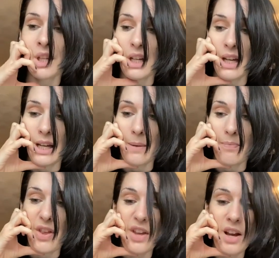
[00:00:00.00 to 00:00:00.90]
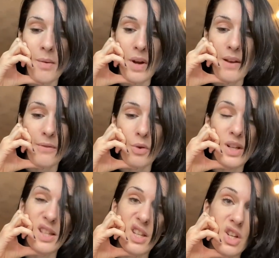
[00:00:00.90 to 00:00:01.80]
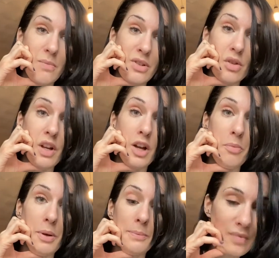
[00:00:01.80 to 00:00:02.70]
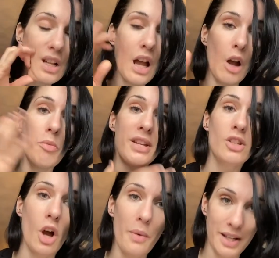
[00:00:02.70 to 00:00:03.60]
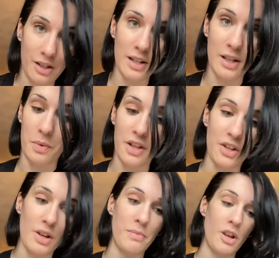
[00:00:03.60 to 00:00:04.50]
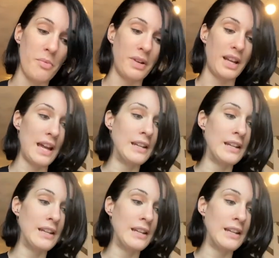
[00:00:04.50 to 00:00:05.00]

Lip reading: The thing I'm waiting for is the gyms to reopen. I will be so excited when the gyms open again.